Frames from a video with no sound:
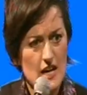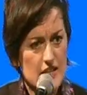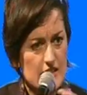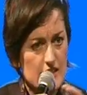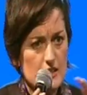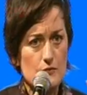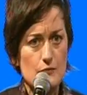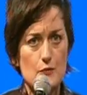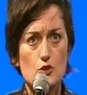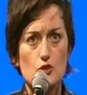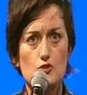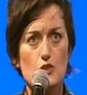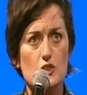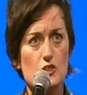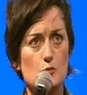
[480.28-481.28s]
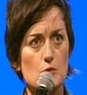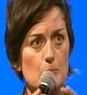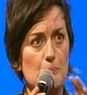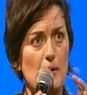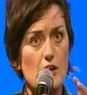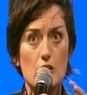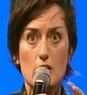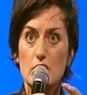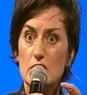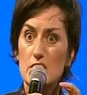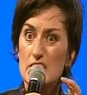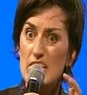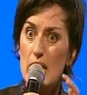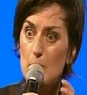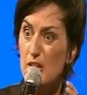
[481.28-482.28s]
the infrastructure will buckle and
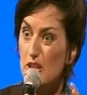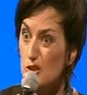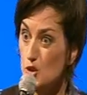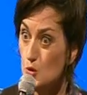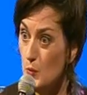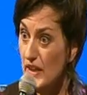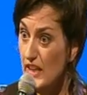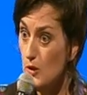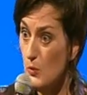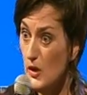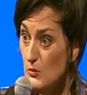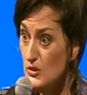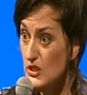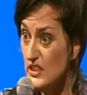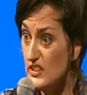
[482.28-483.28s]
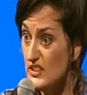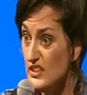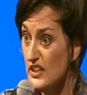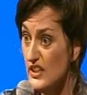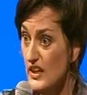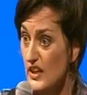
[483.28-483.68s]
snap like a twig, won't it?